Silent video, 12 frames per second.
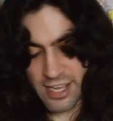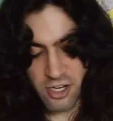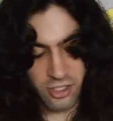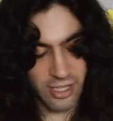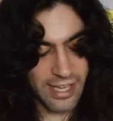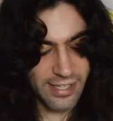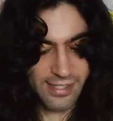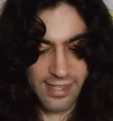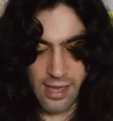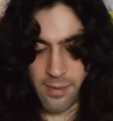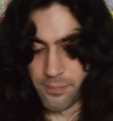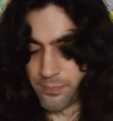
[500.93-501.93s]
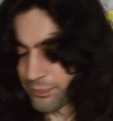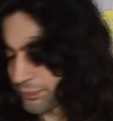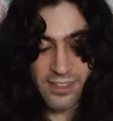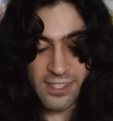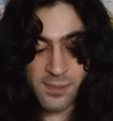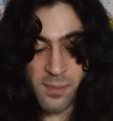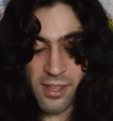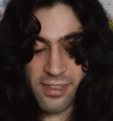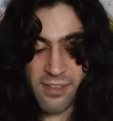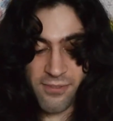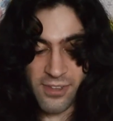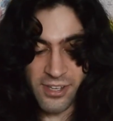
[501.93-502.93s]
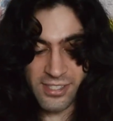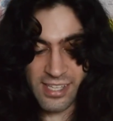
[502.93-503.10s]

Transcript: interlace them. This month it feels